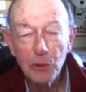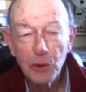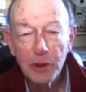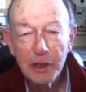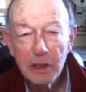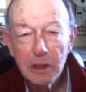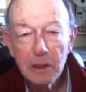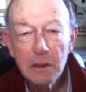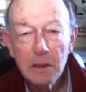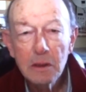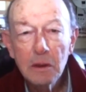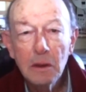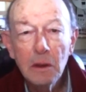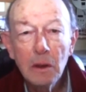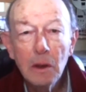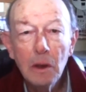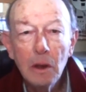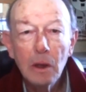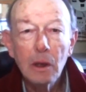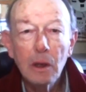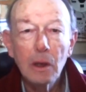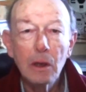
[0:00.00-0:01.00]
are avoided.
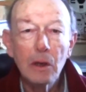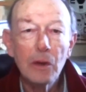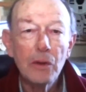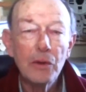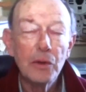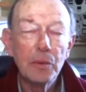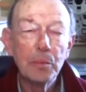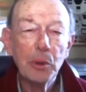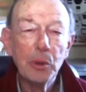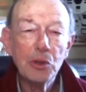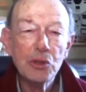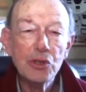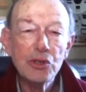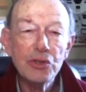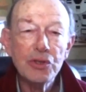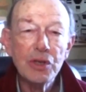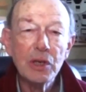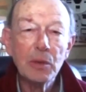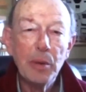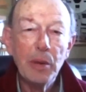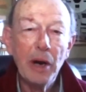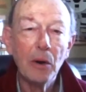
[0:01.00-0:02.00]
The
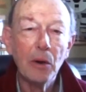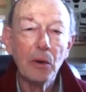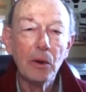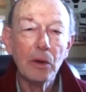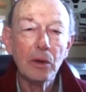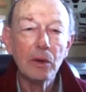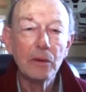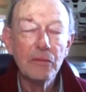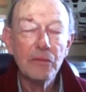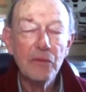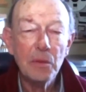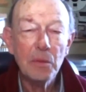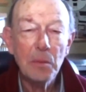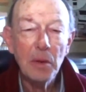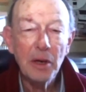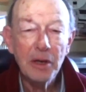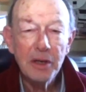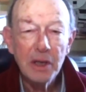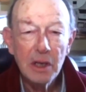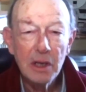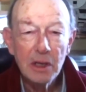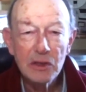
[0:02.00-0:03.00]
purchasing power
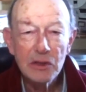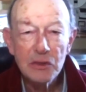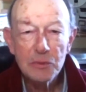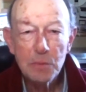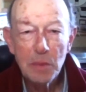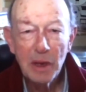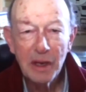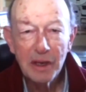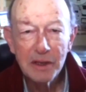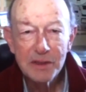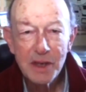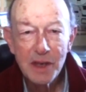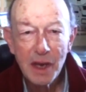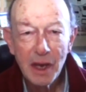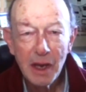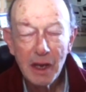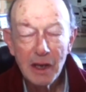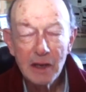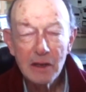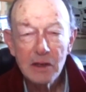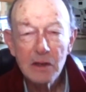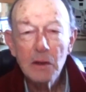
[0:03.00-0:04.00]
of the money is
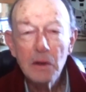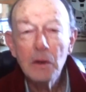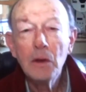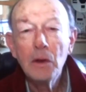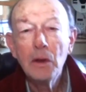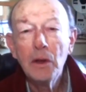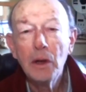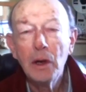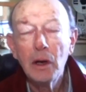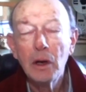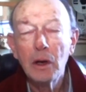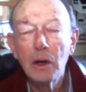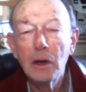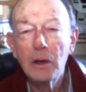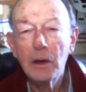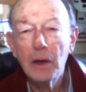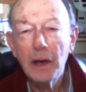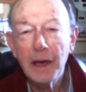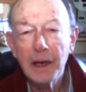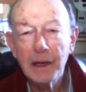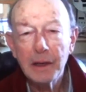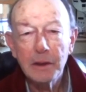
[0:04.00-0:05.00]
maintained
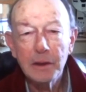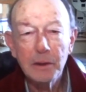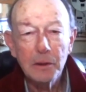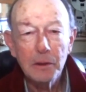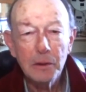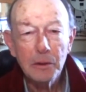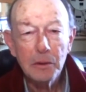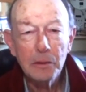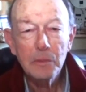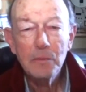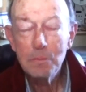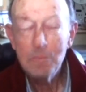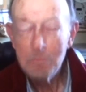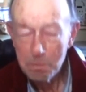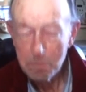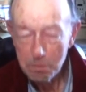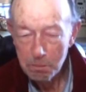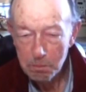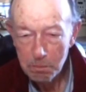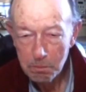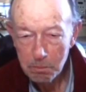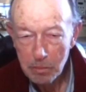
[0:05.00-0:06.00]
at a
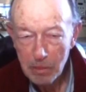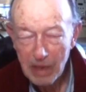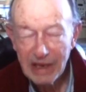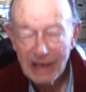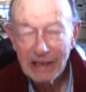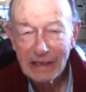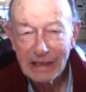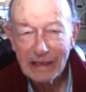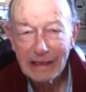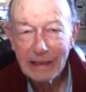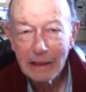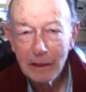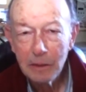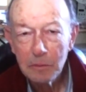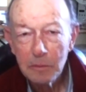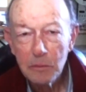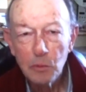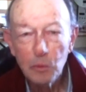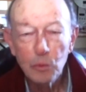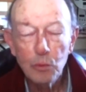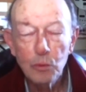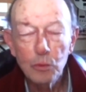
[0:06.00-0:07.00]

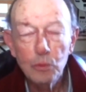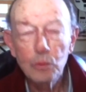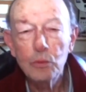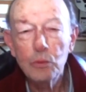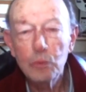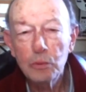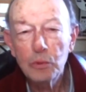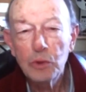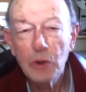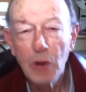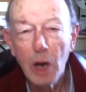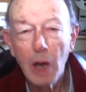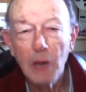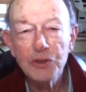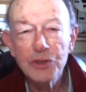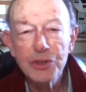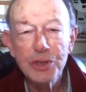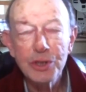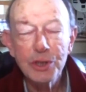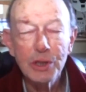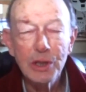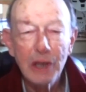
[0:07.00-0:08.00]
mainly
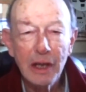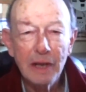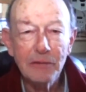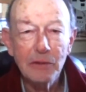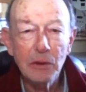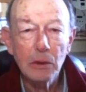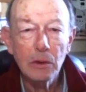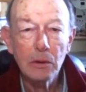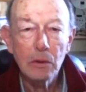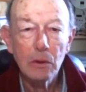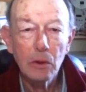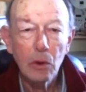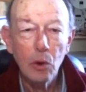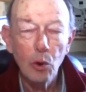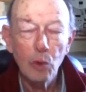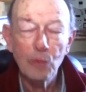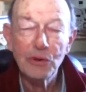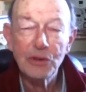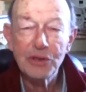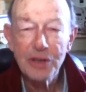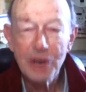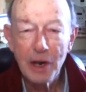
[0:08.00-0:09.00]
constant level
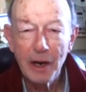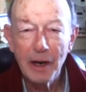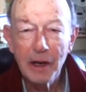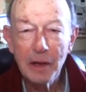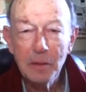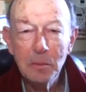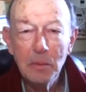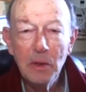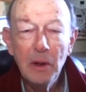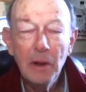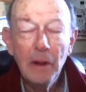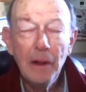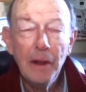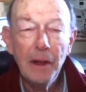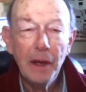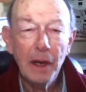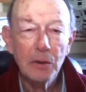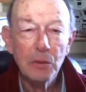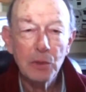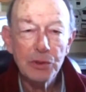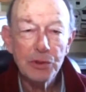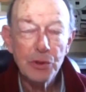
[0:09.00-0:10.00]
over time,
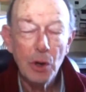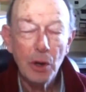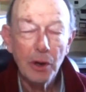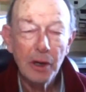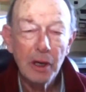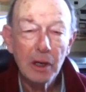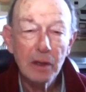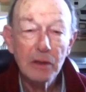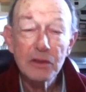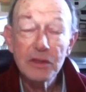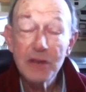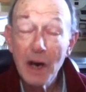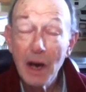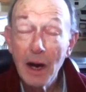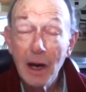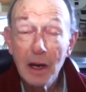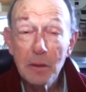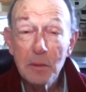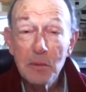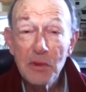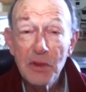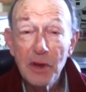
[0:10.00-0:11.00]
and we're
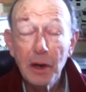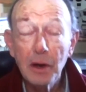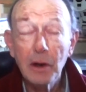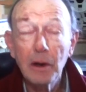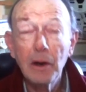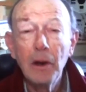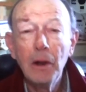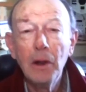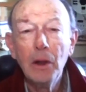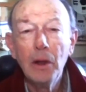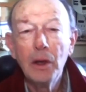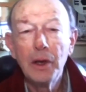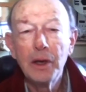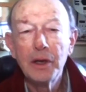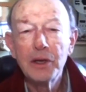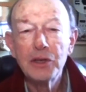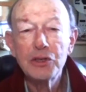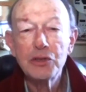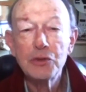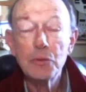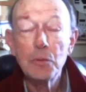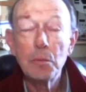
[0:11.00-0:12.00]
talking time there
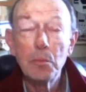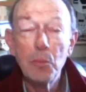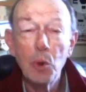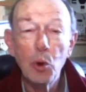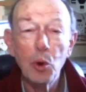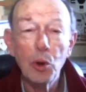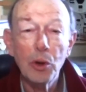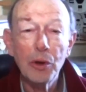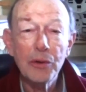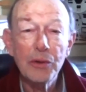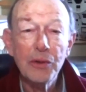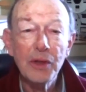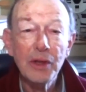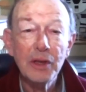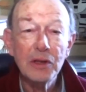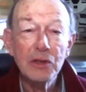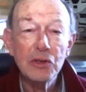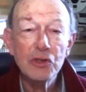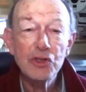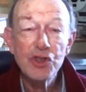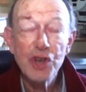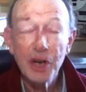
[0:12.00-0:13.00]
is more
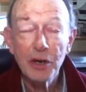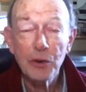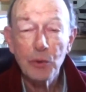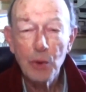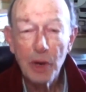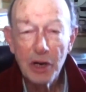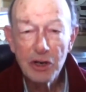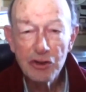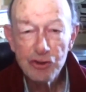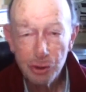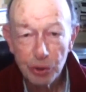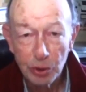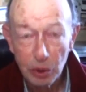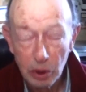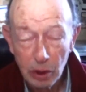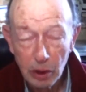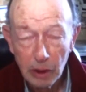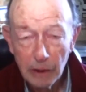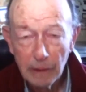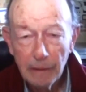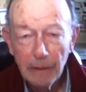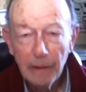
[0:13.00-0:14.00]
than
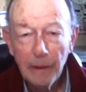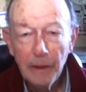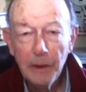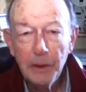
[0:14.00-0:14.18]
generational.